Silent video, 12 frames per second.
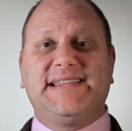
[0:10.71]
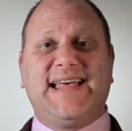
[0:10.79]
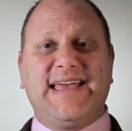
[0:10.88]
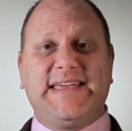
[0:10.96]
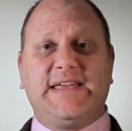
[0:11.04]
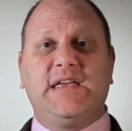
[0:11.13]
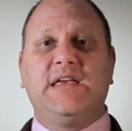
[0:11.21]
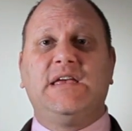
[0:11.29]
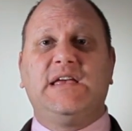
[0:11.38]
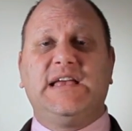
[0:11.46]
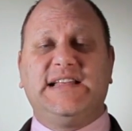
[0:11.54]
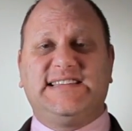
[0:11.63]
like
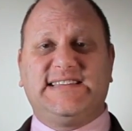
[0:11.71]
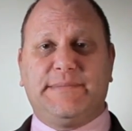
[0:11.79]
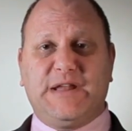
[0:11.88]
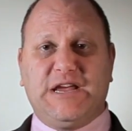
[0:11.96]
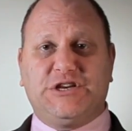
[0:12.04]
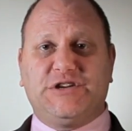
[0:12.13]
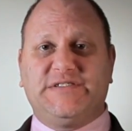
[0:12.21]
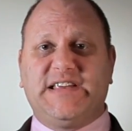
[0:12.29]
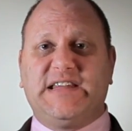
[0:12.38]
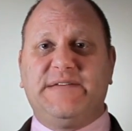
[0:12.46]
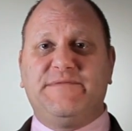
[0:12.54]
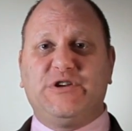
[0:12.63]
inseminations
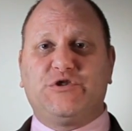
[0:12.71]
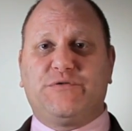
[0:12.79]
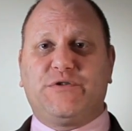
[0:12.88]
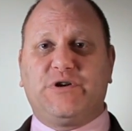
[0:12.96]
and in vitro